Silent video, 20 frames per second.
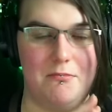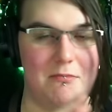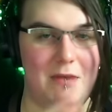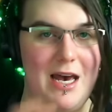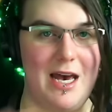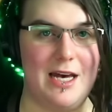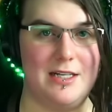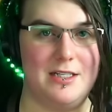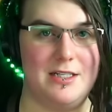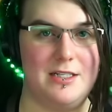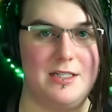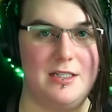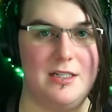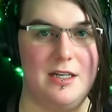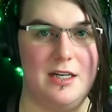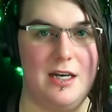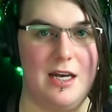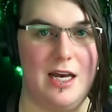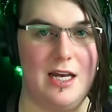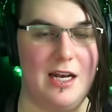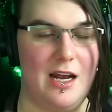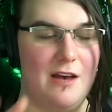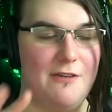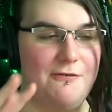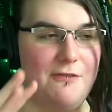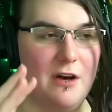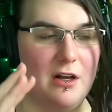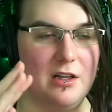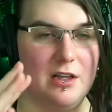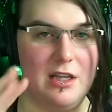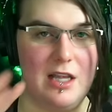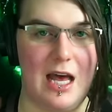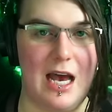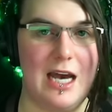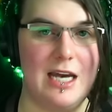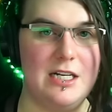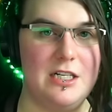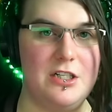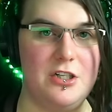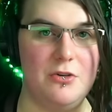mess and I felt
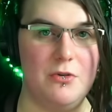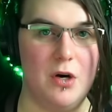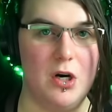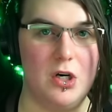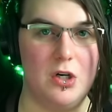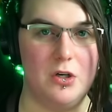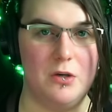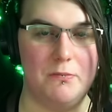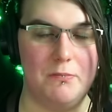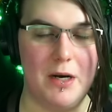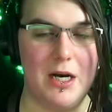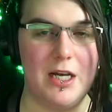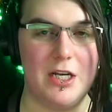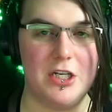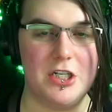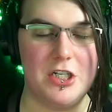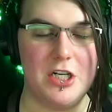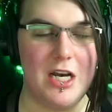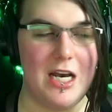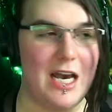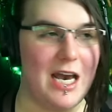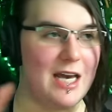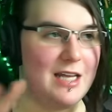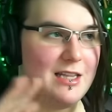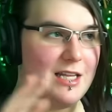lied to a whole bunch.